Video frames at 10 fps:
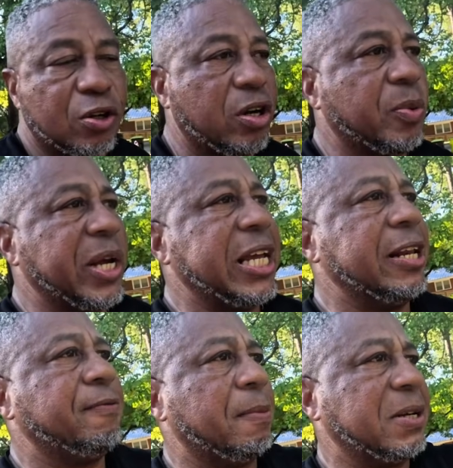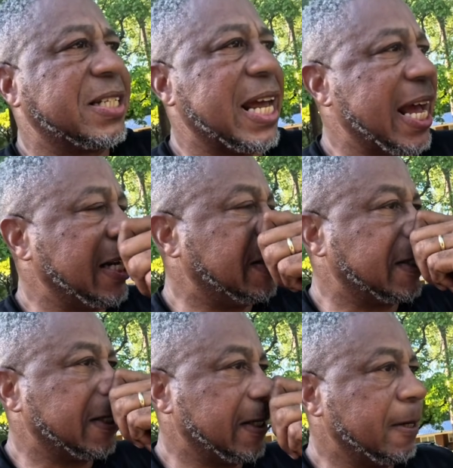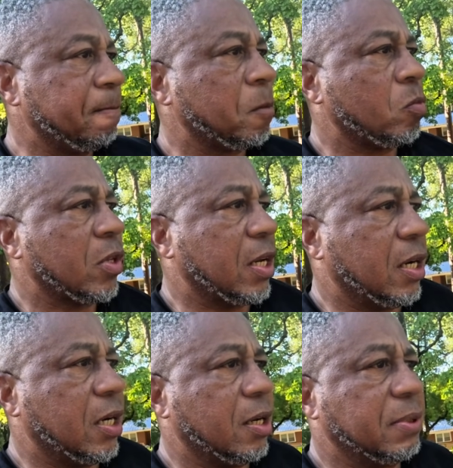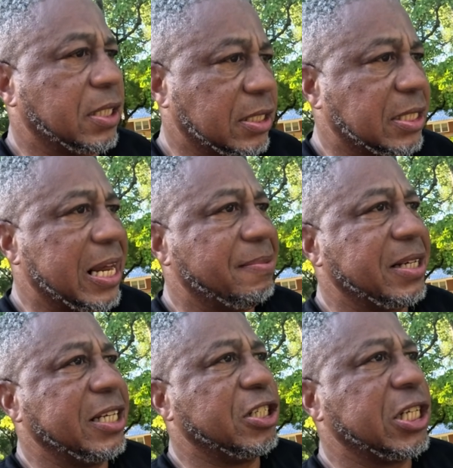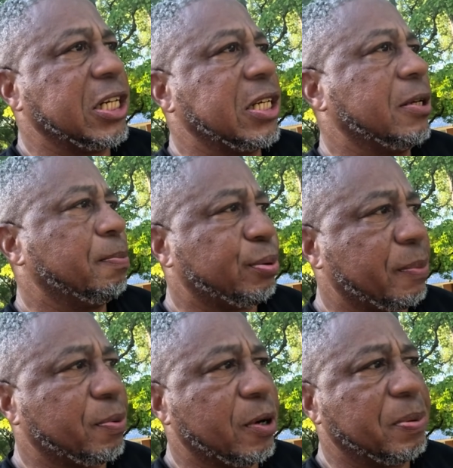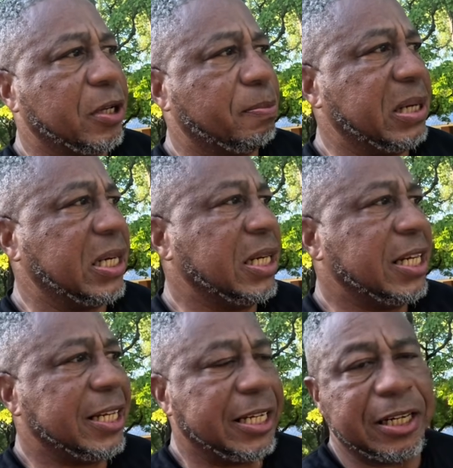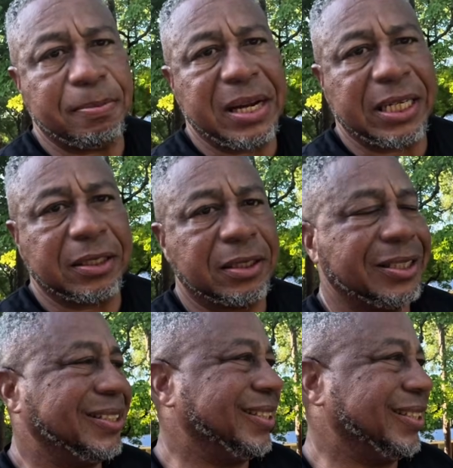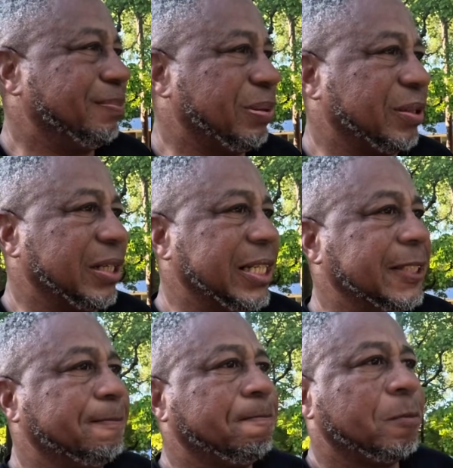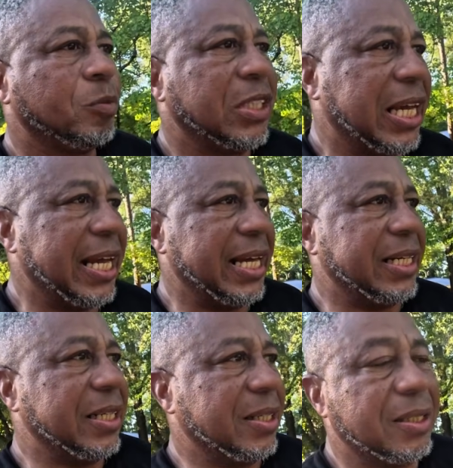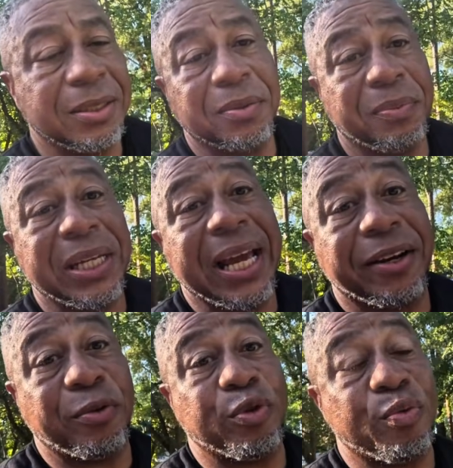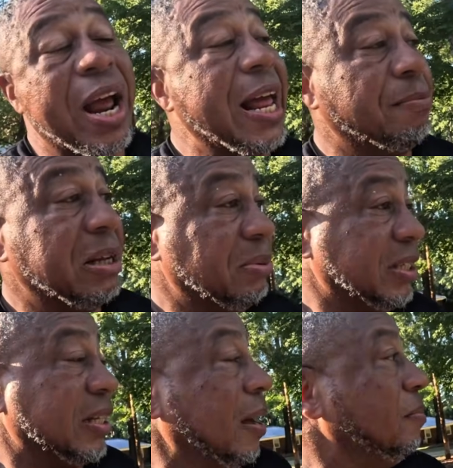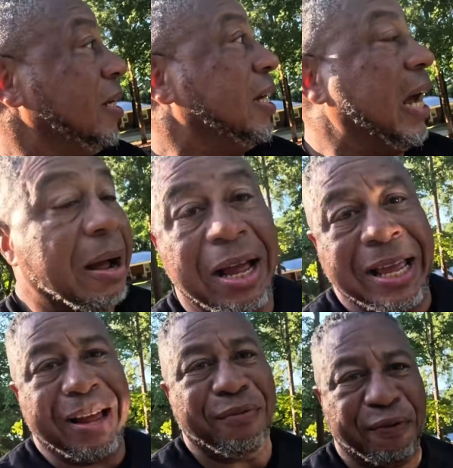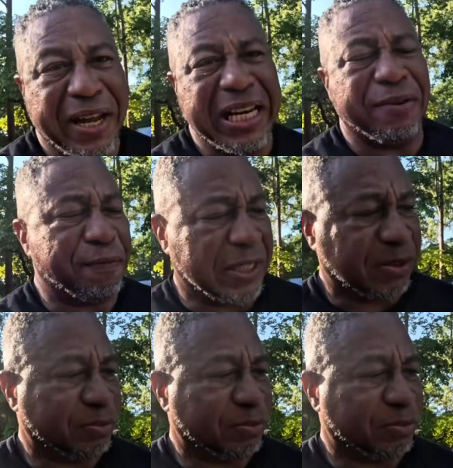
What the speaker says: on the way in for my sides because it's time to get Jenny, prep her up a little bit, get her back to percolating, and we got to do some riding, baby. I'm feeling for